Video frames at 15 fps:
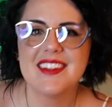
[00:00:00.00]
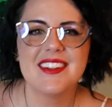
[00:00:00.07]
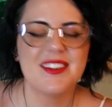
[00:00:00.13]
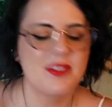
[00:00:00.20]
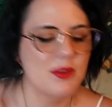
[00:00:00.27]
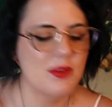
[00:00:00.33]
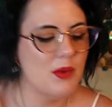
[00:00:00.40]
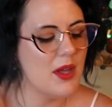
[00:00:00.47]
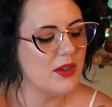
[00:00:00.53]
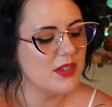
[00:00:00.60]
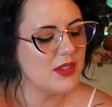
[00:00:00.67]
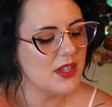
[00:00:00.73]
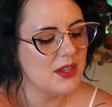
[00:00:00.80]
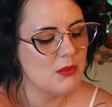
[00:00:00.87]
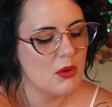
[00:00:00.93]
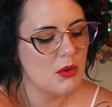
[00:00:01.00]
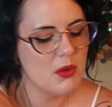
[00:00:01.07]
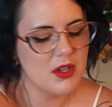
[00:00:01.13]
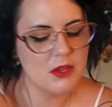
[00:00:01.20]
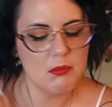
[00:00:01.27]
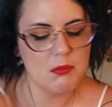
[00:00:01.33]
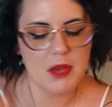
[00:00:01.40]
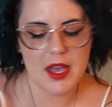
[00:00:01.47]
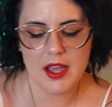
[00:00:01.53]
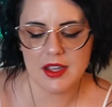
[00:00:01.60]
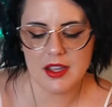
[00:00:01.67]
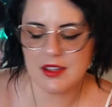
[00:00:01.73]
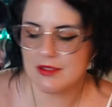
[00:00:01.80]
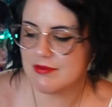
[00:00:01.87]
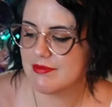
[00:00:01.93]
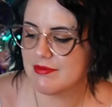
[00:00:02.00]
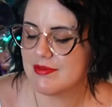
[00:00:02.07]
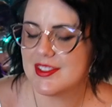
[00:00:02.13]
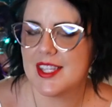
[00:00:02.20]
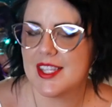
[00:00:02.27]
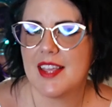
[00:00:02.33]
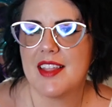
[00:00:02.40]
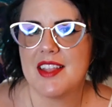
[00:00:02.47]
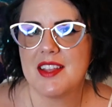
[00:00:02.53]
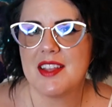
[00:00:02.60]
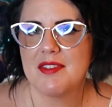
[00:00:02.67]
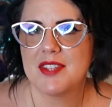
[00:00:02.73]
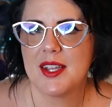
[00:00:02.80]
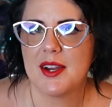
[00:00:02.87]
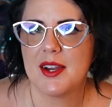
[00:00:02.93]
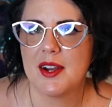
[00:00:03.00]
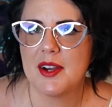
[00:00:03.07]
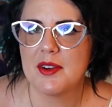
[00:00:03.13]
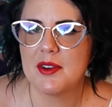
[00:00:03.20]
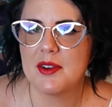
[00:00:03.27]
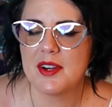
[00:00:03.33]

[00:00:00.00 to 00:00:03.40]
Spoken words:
Welcome or welcome back. Silent and Love Tarot,